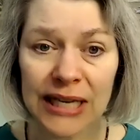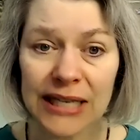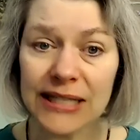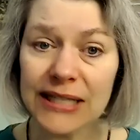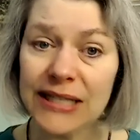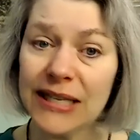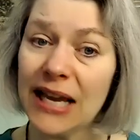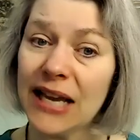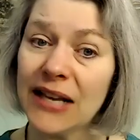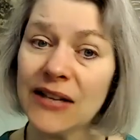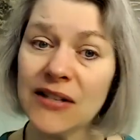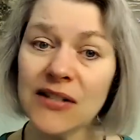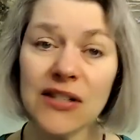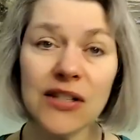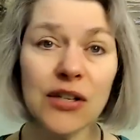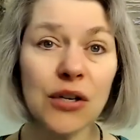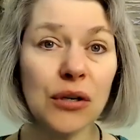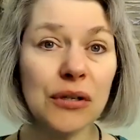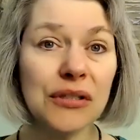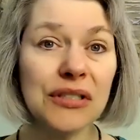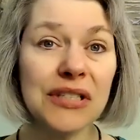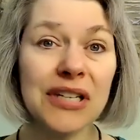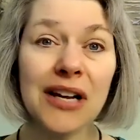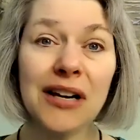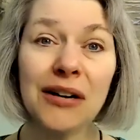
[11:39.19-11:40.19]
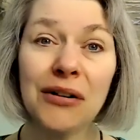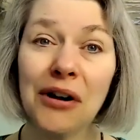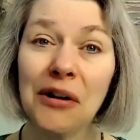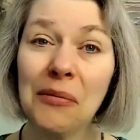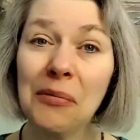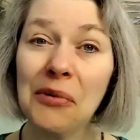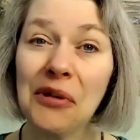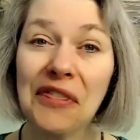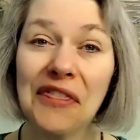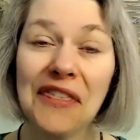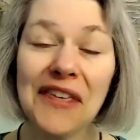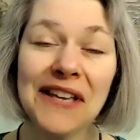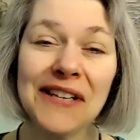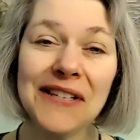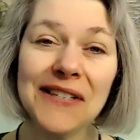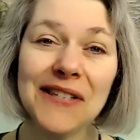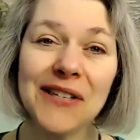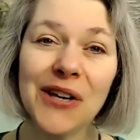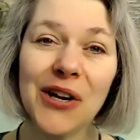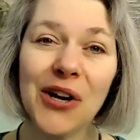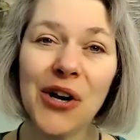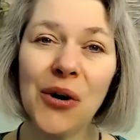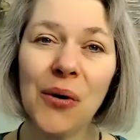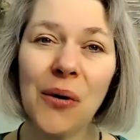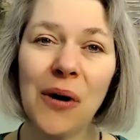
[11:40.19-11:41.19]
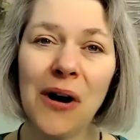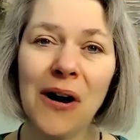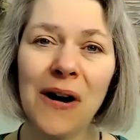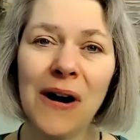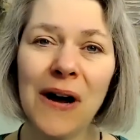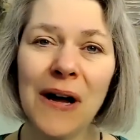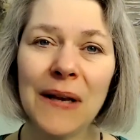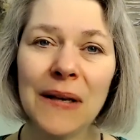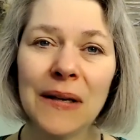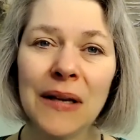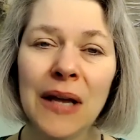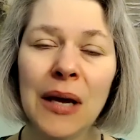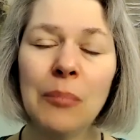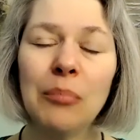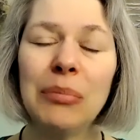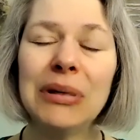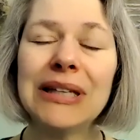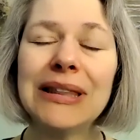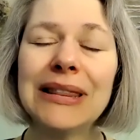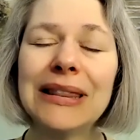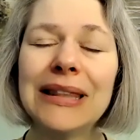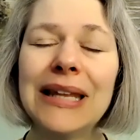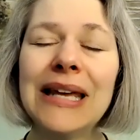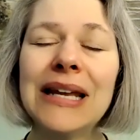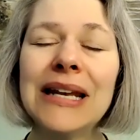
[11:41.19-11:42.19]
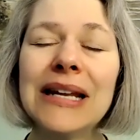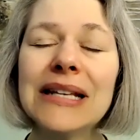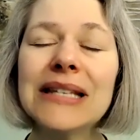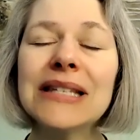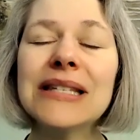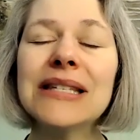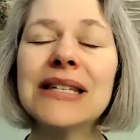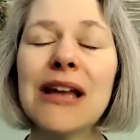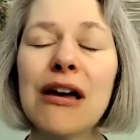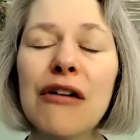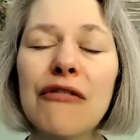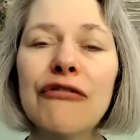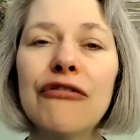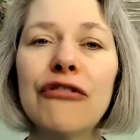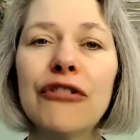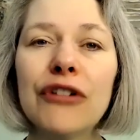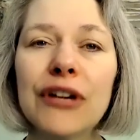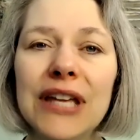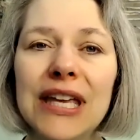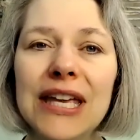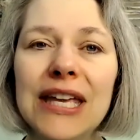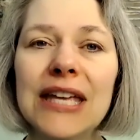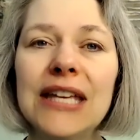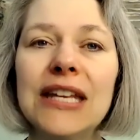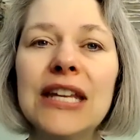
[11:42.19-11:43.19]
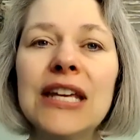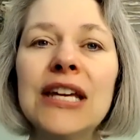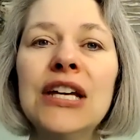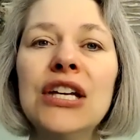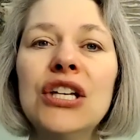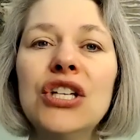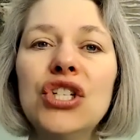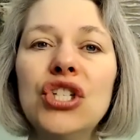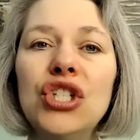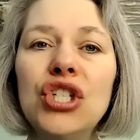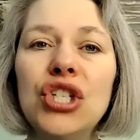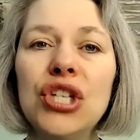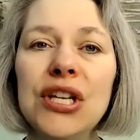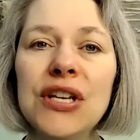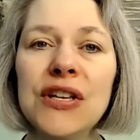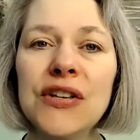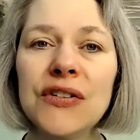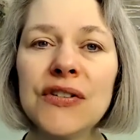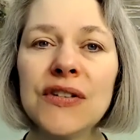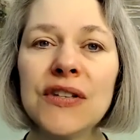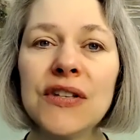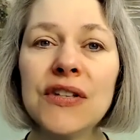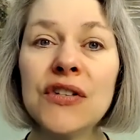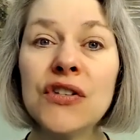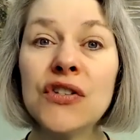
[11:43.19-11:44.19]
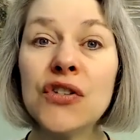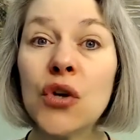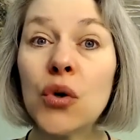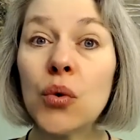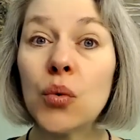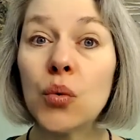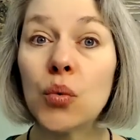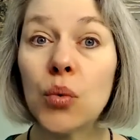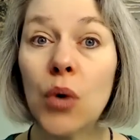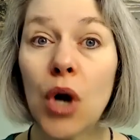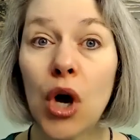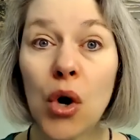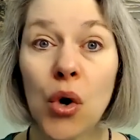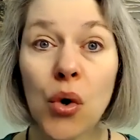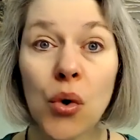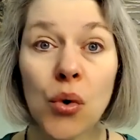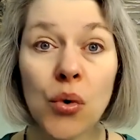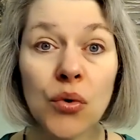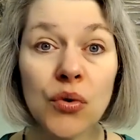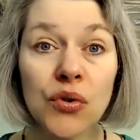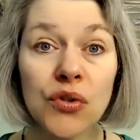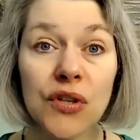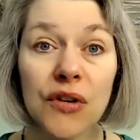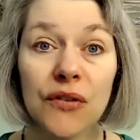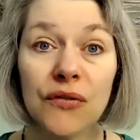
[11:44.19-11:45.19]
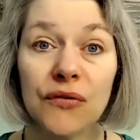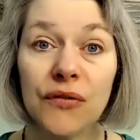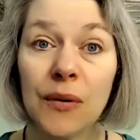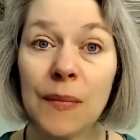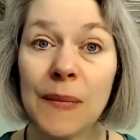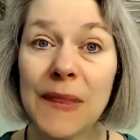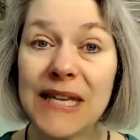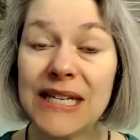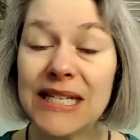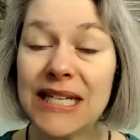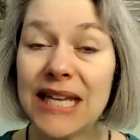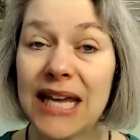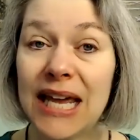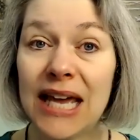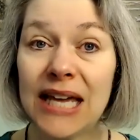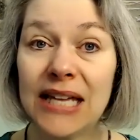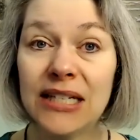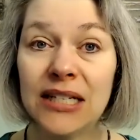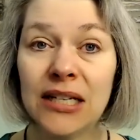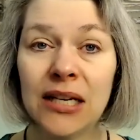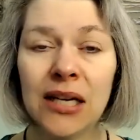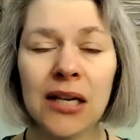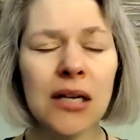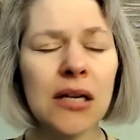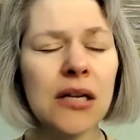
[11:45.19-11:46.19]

Yes, there are terrible things that go on, but let us not forget Jesus rose from the dead.